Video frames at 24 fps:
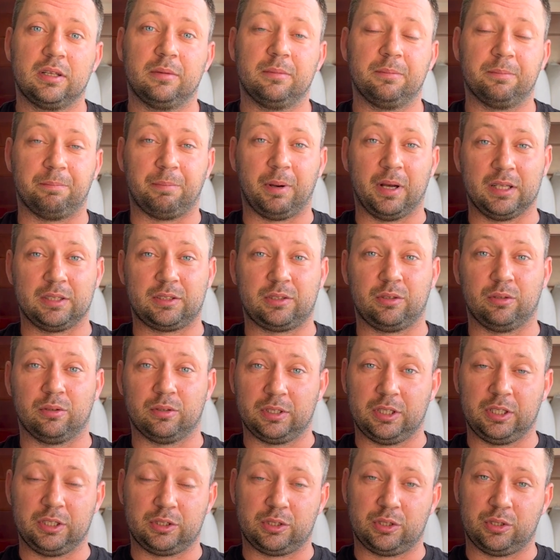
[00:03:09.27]
but you'll
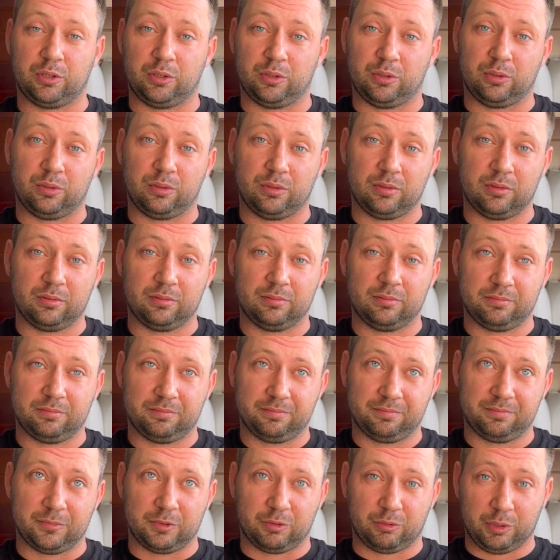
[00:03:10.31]
need to
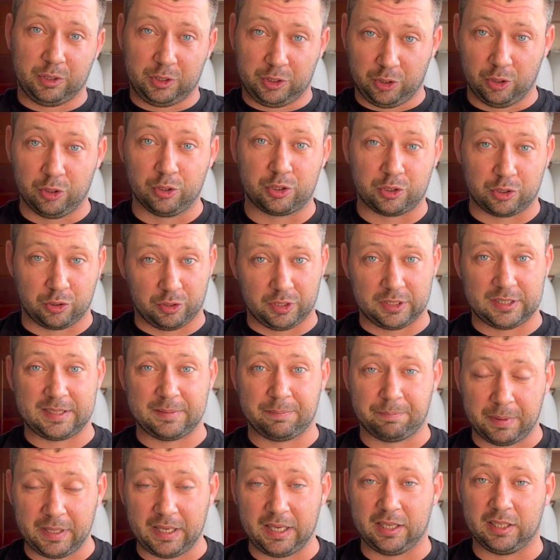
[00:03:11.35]
reduce your
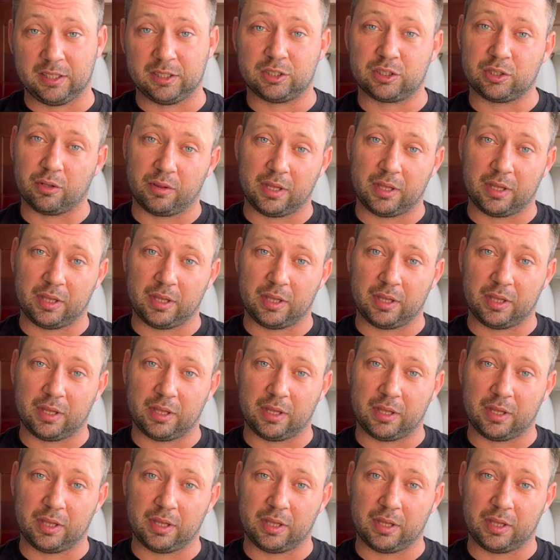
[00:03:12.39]
speed so